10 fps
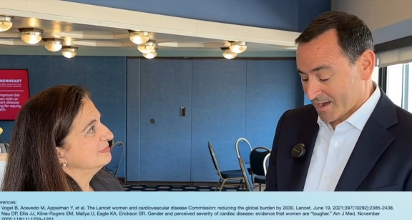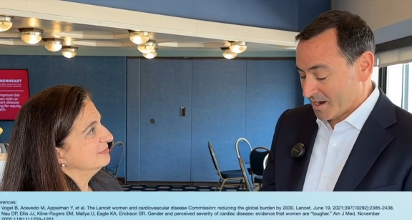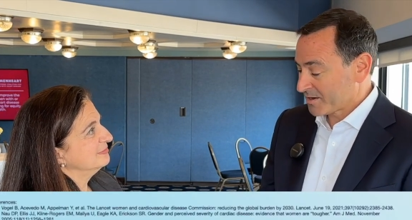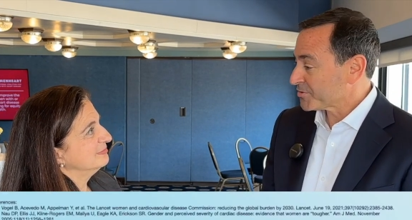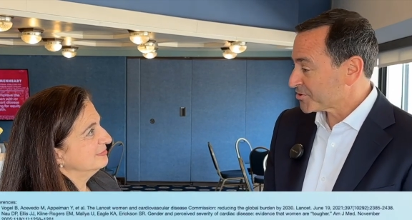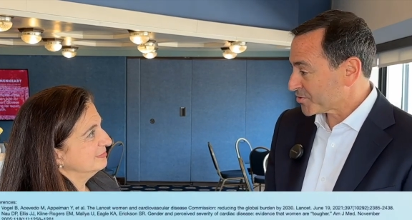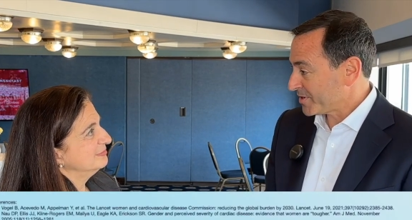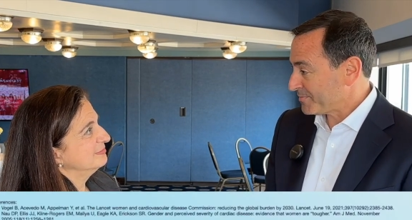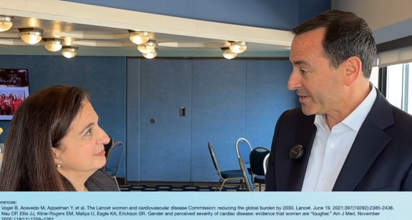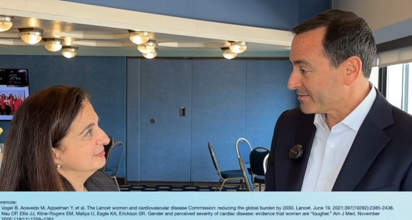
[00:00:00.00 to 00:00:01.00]

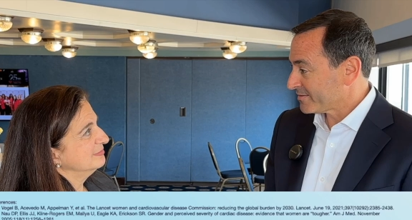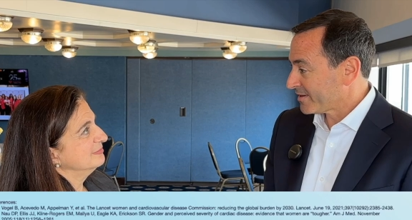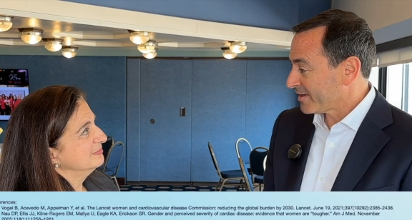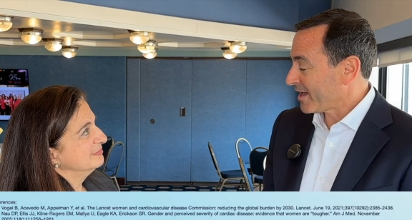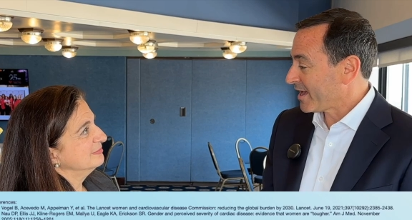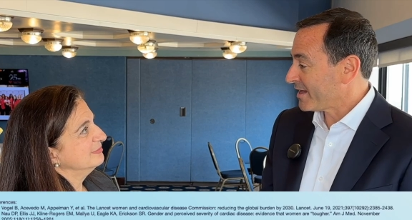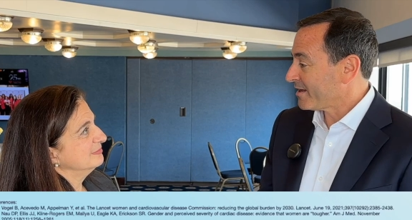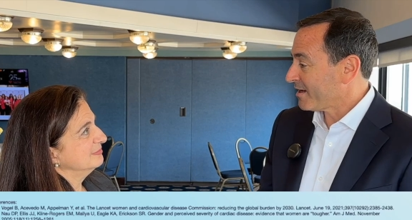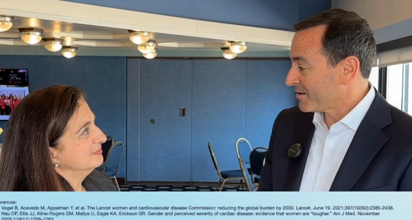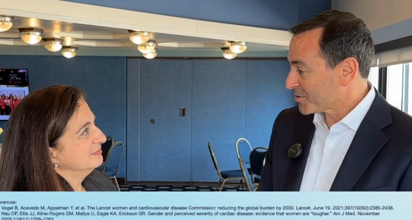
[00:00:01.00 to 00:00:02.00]
Speaker 1: undertreatment,
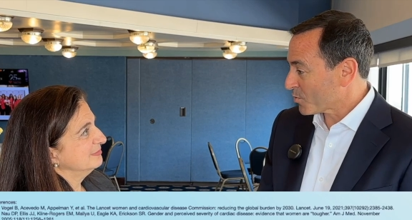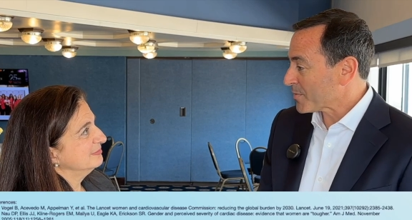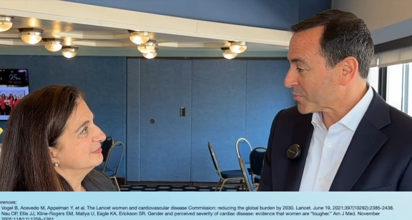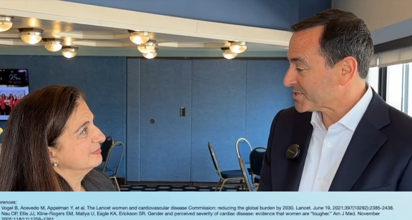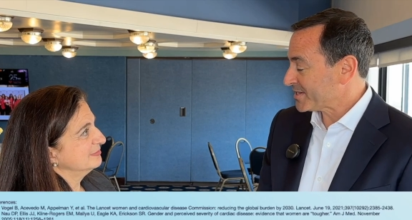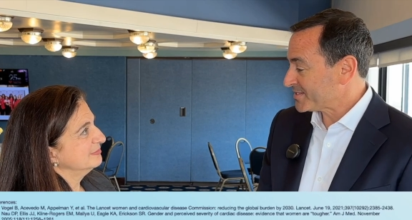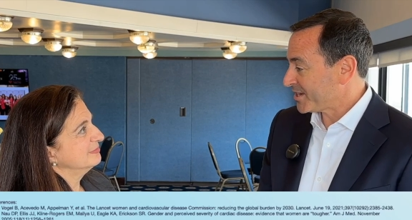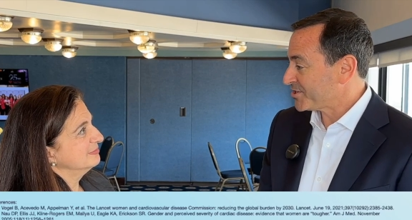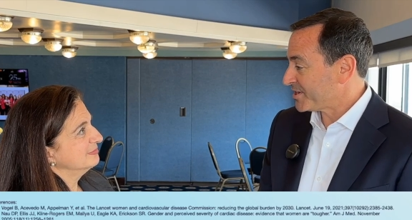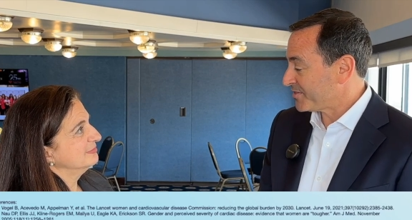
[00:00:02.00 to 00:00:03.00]
and
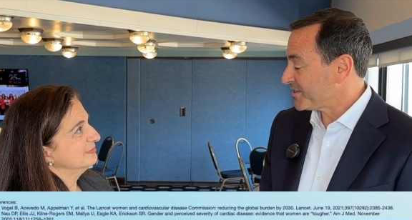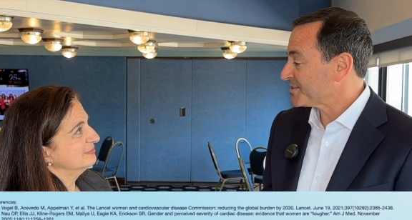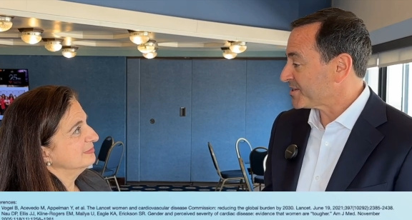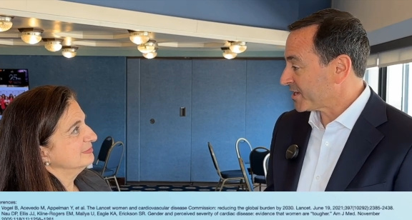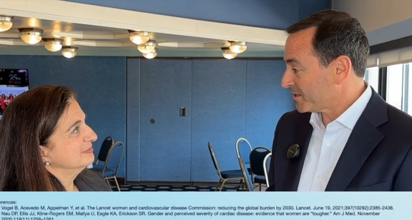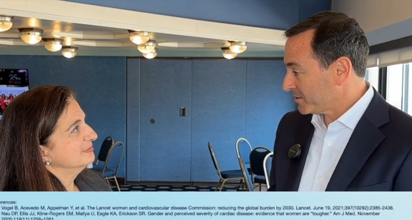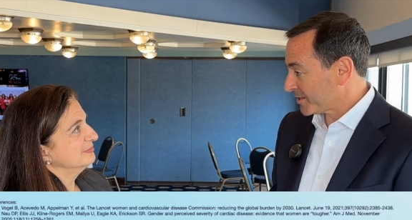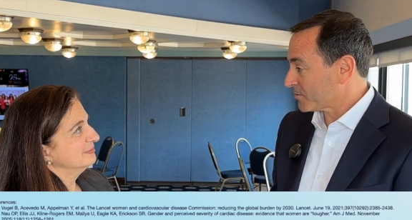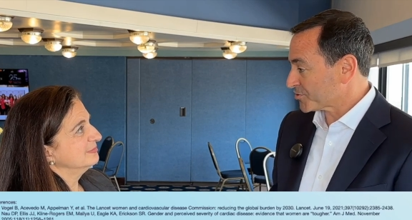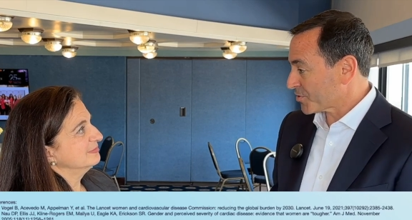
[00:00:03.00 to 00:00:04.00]
underrepresentation in things like
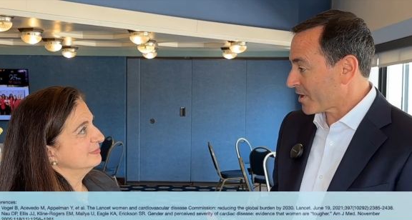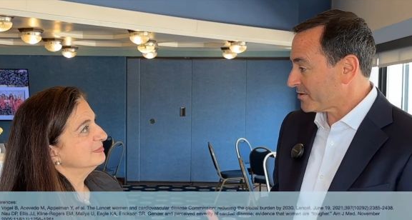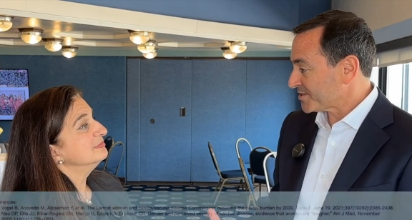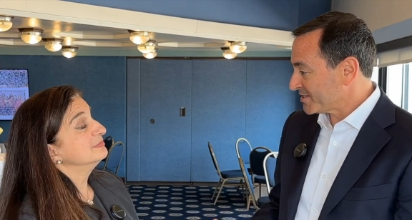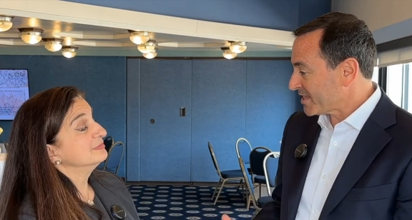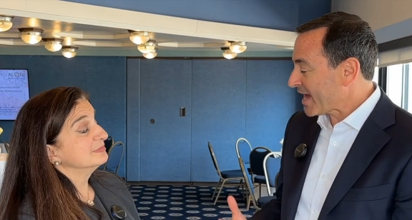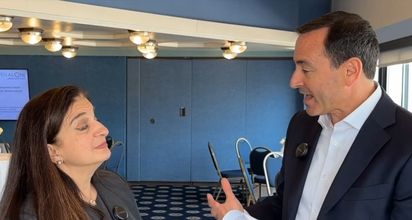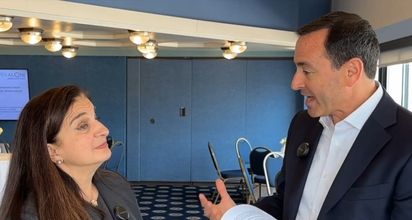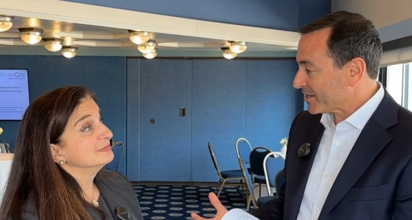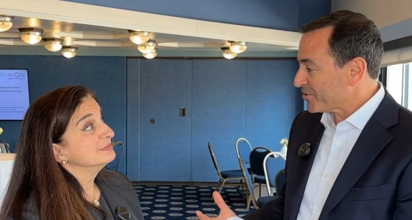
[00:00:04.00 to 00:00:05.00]
clinical trials. Is that
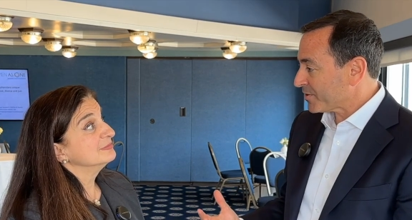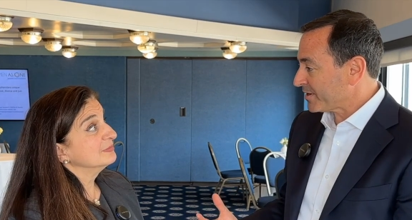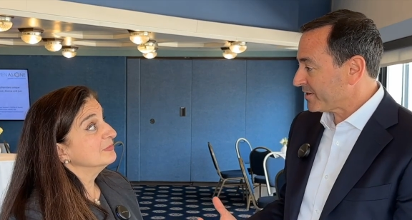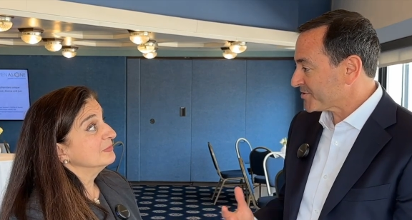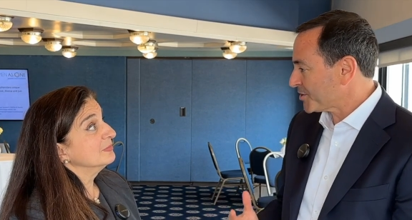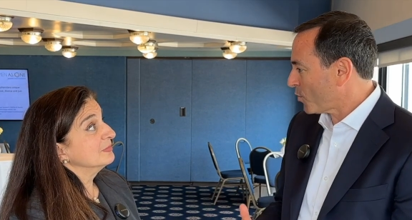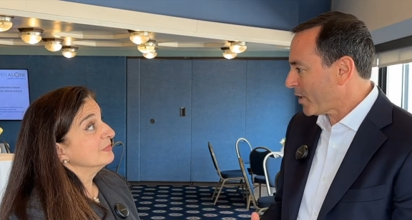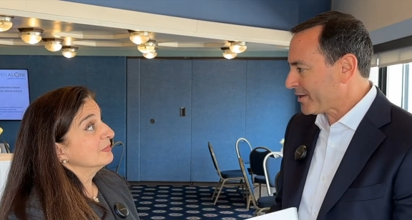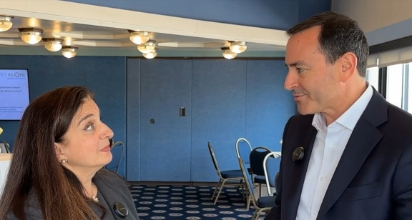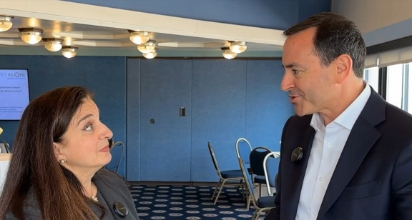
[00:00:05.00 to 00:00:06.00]
accurate? And if so,
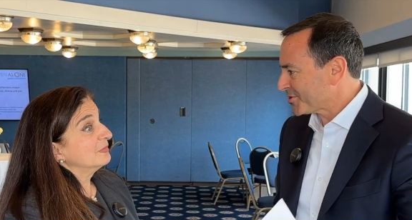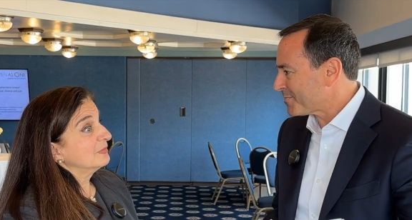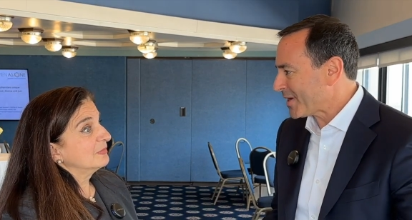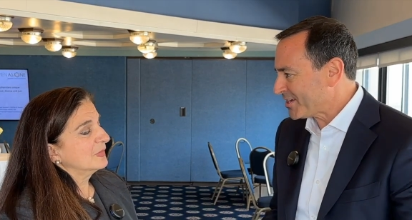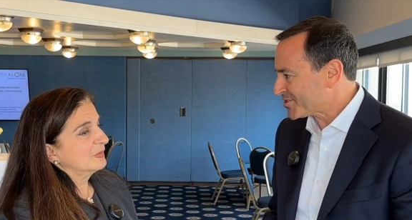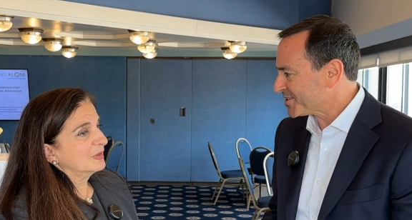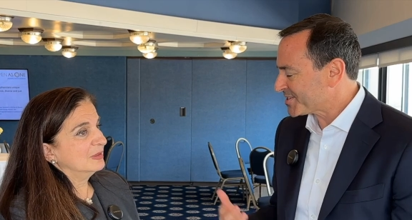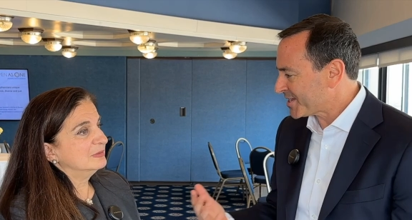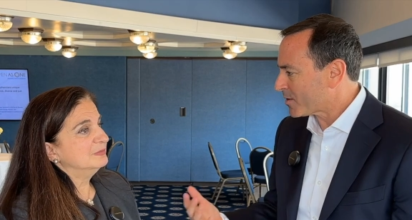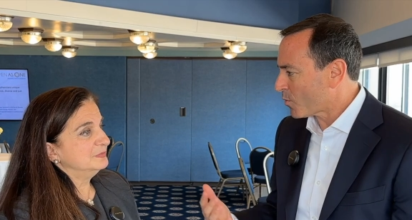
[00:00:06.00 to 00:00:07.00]
what should the patients
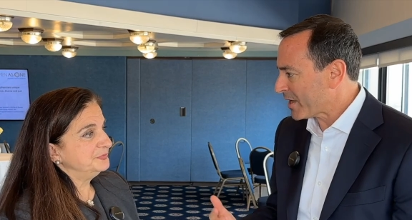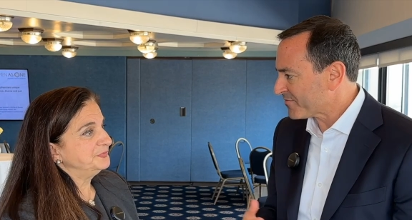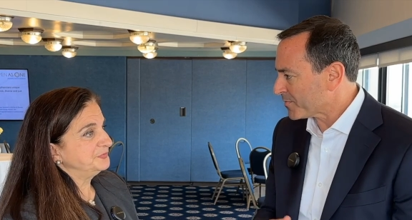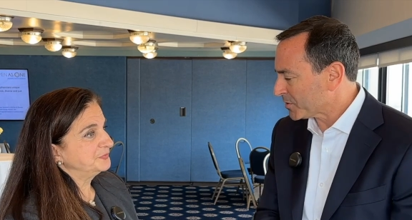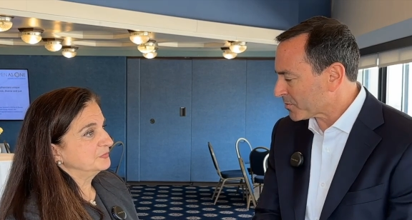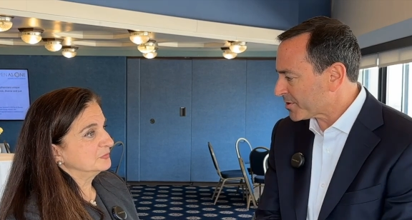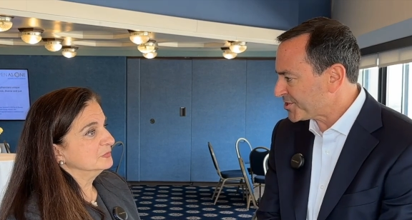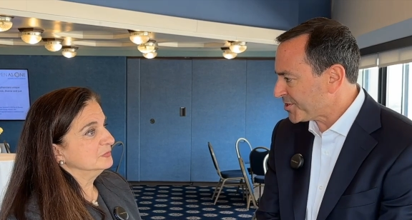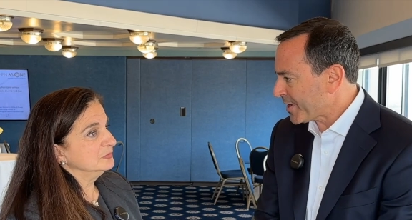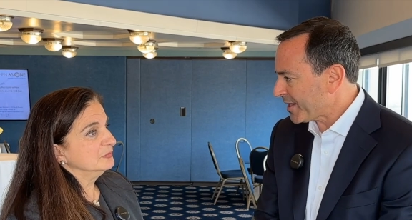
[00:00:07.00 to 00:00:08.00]
take away from the
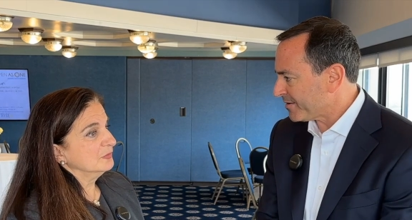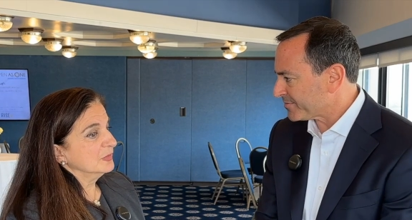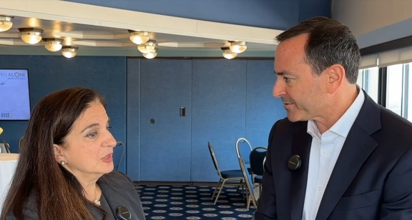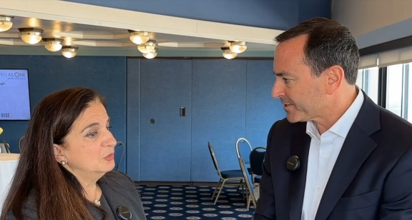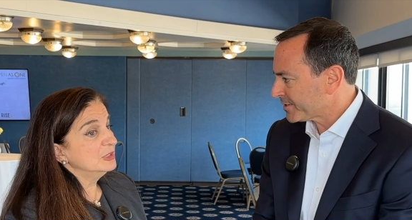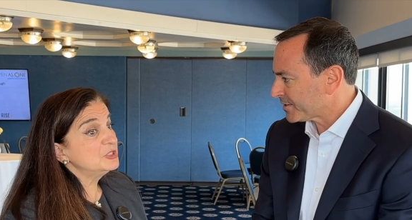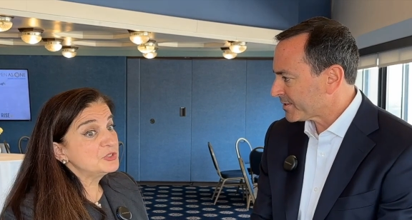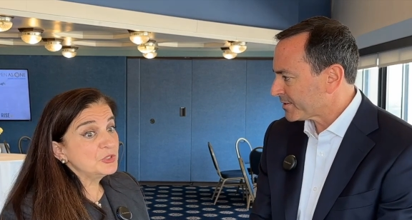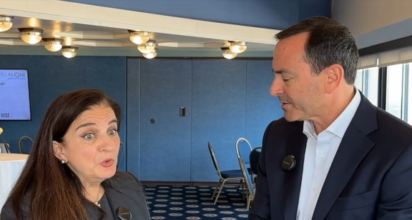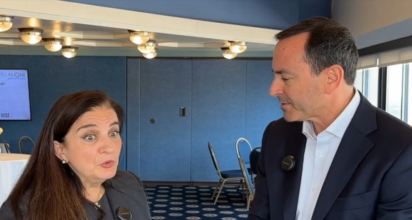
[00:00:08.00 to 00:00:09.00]
learnings you have?
Speaker 2: Well, it's
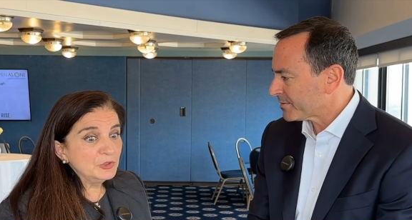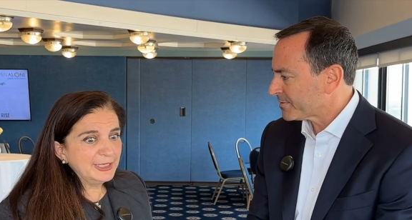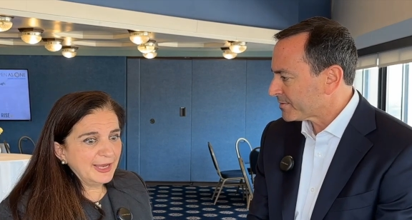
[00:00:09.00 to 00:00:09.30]
totally